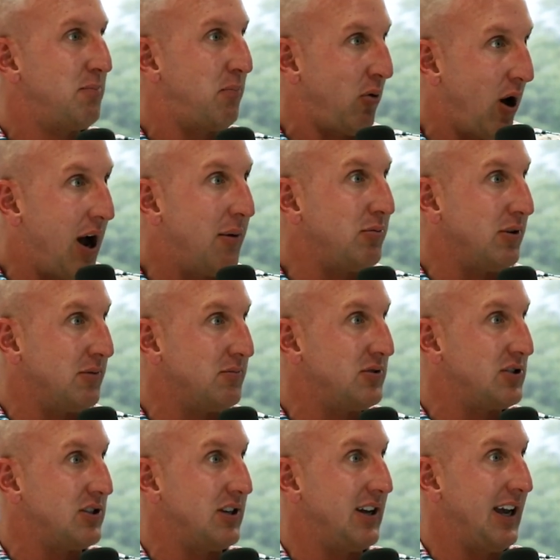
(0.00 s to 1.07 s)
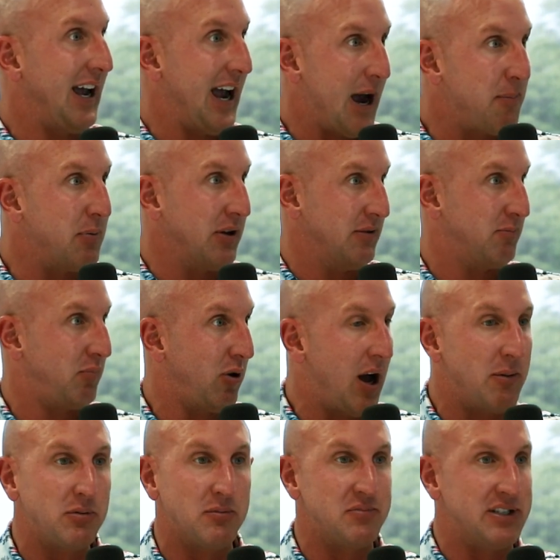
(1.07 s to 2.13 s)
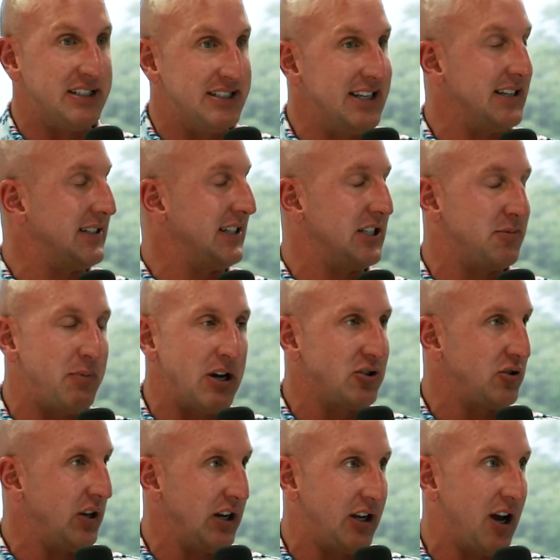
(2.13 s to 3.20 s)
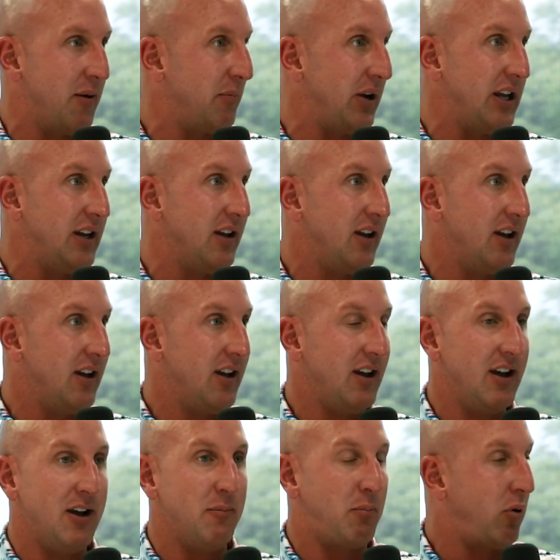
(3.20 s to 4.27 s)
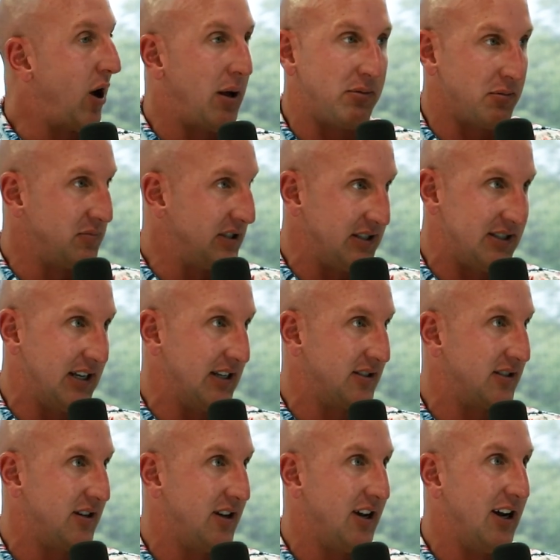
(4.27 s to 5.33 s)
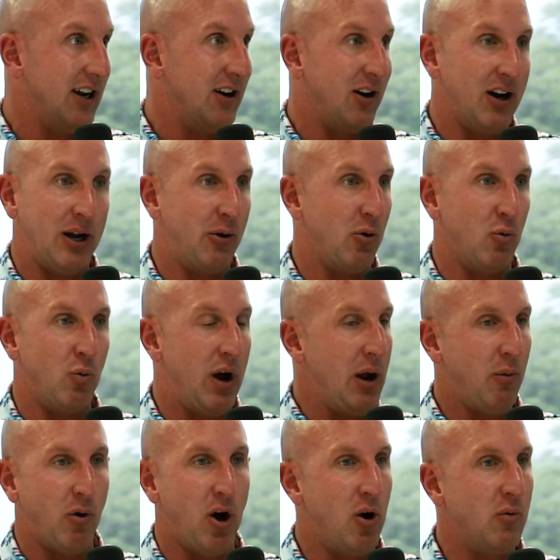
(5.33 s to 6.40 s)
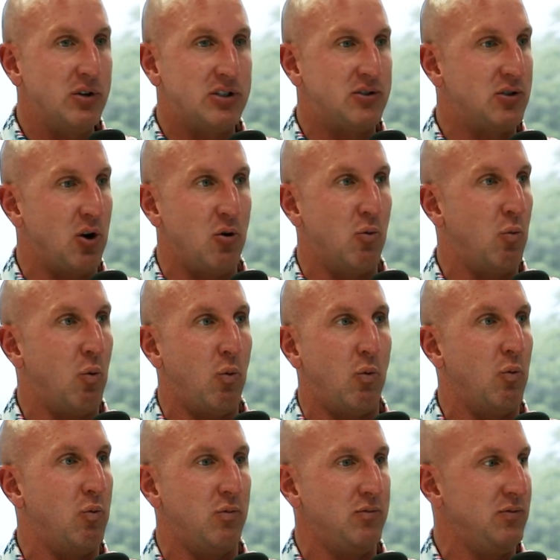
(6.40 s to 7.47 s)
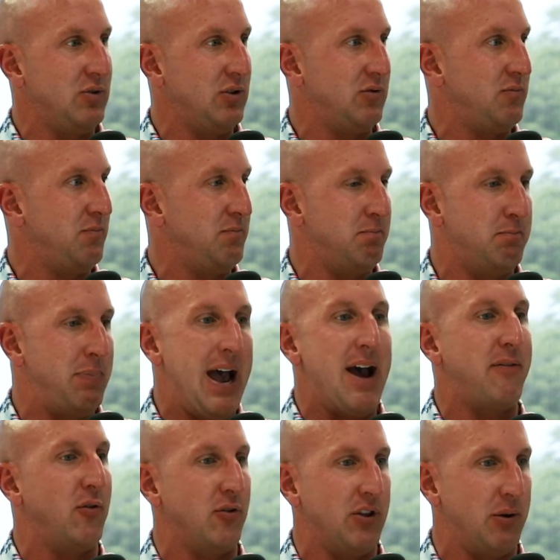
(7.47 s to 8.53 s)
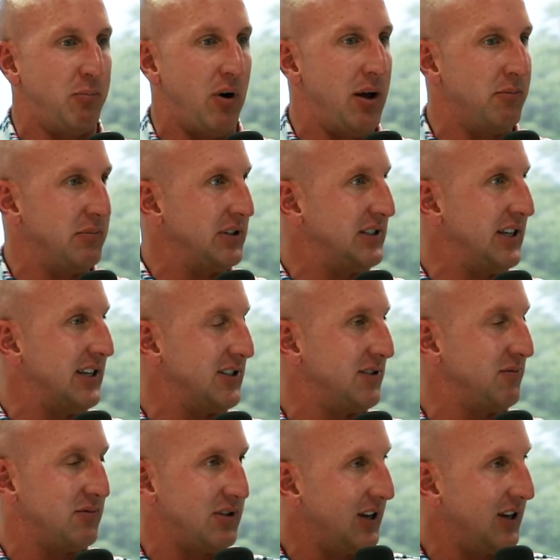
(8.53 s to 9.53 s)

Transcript: Problems happen. Problems exist, especially in a company. Problems exist. I don't know why we're always so baffled that a problem exists.